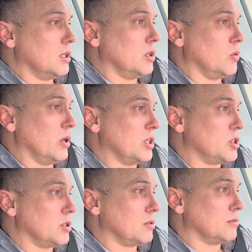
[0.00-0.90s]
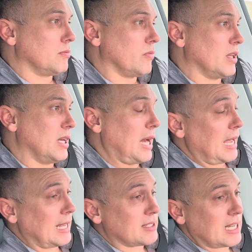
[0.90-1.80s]
which
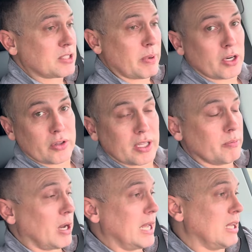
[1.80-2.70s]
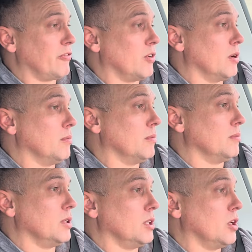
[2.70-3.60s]
I guess that's better than buying
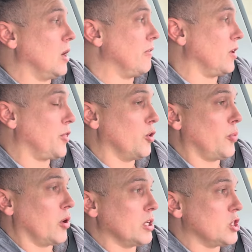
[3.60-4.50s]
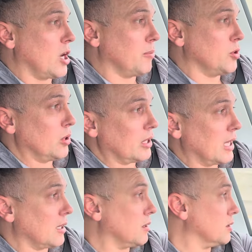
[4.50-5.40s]
from, having a third-party shop doing that,